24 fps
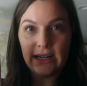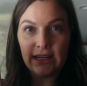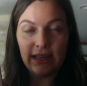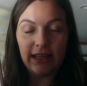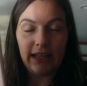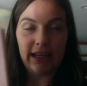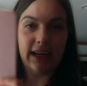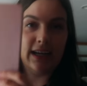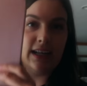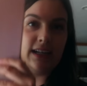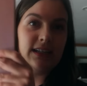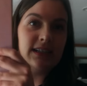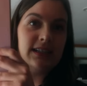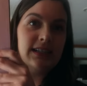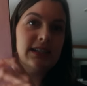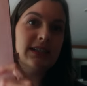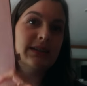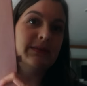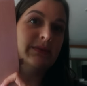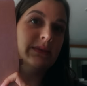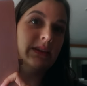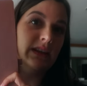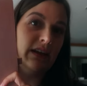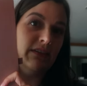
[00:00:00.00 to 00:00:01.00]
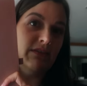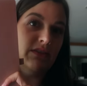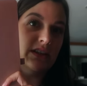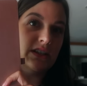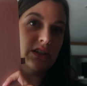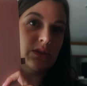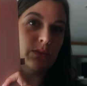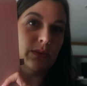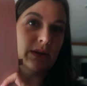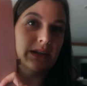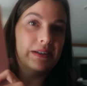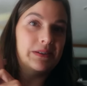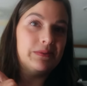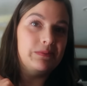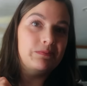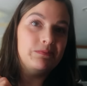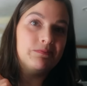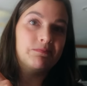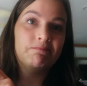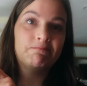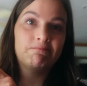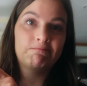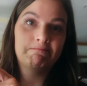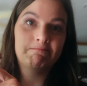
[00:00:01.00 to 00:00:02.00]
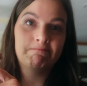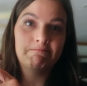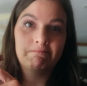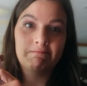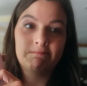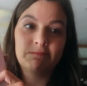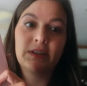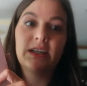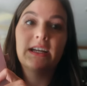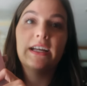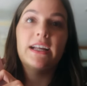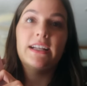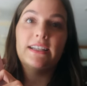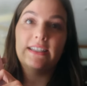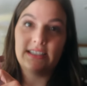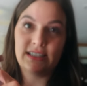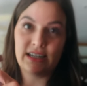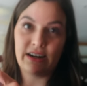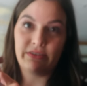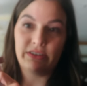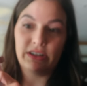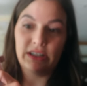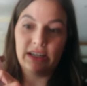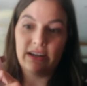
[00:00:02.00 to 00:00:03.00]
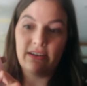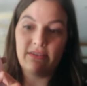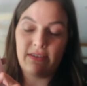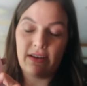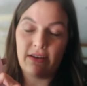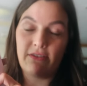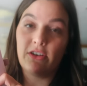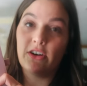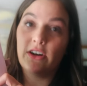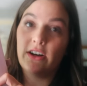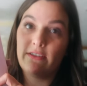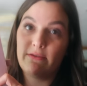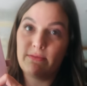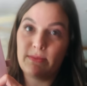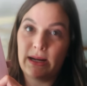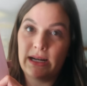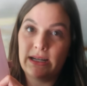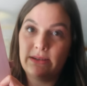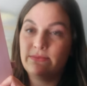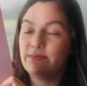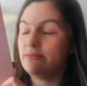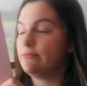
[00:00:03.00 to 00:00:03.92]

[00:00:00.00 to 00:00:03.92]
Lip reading: a glance, love this one. It's definitely a favorite of mine.